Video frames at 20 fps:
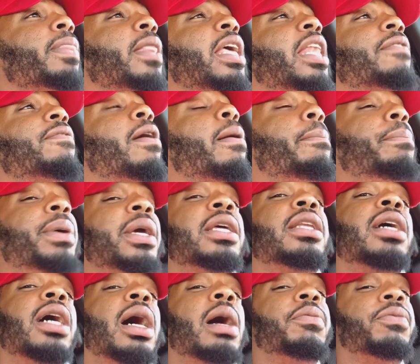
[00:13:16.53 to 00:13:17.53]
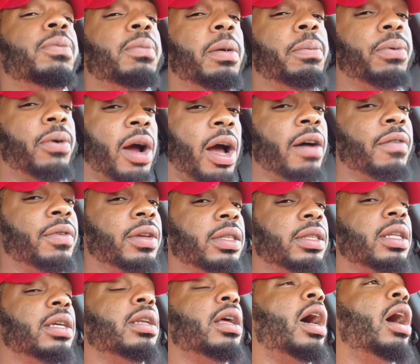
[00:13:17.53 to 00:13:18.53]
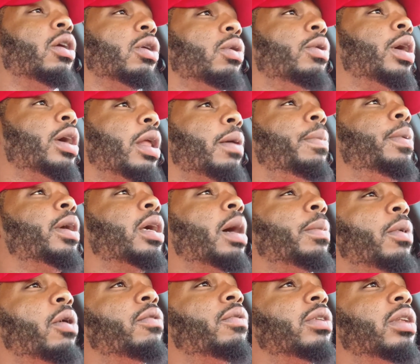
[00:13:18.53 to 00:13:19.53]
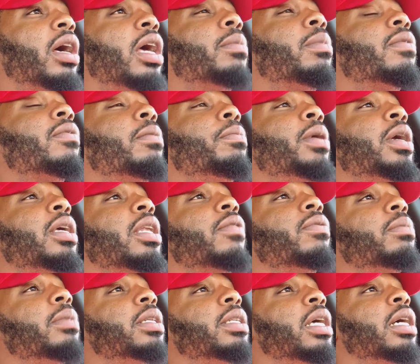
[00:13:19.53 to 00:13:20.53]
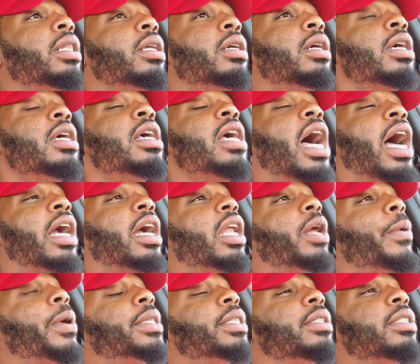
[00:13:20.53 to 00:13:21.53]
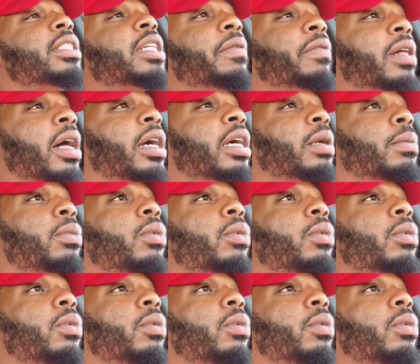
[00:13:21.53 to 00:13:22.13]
And if I'm picking up from a private, then I'll go ahead and pick up overnight. But if I'm picking up from a dealer, I gotta wait till 7 o'clock in the